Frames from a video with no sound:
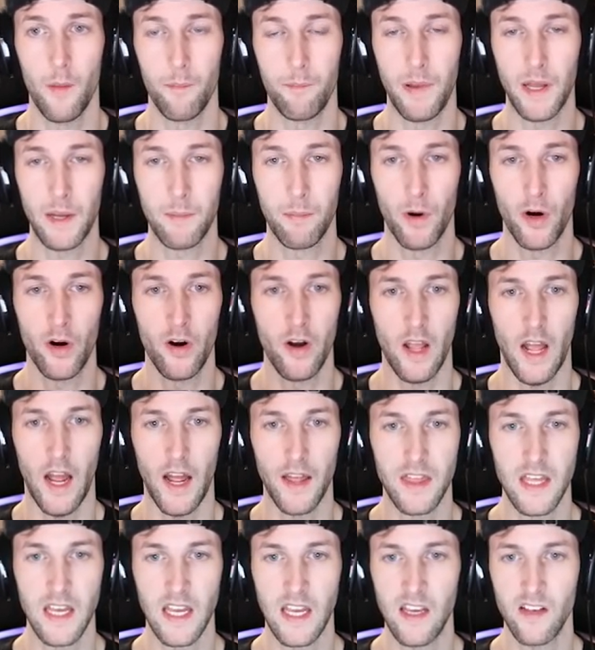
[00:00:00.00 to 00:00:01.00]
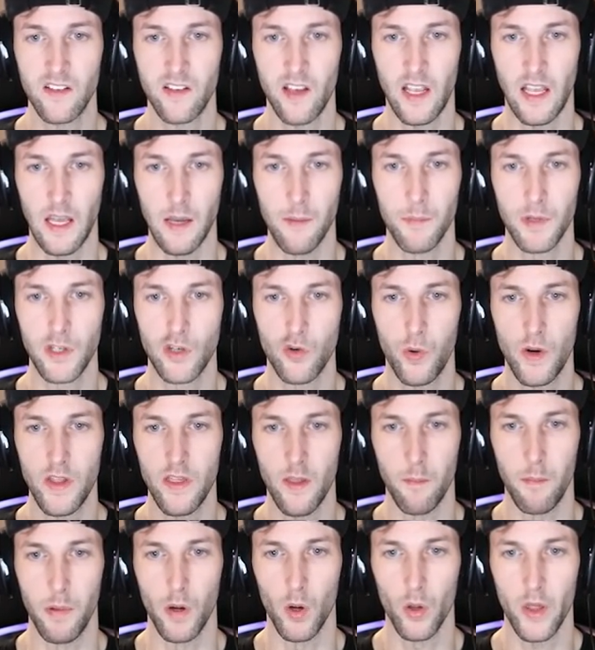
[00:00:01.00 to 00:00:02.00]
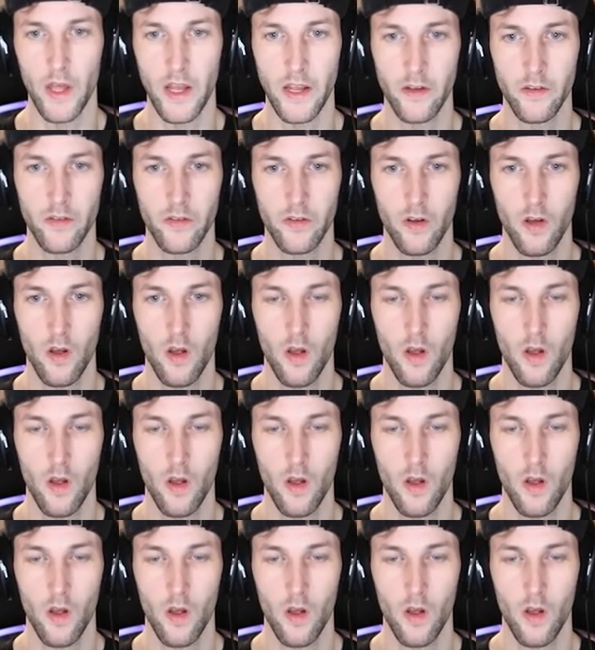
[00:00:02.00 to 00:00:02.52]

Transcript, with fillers: Big Bird, I think he's like in between the buildings.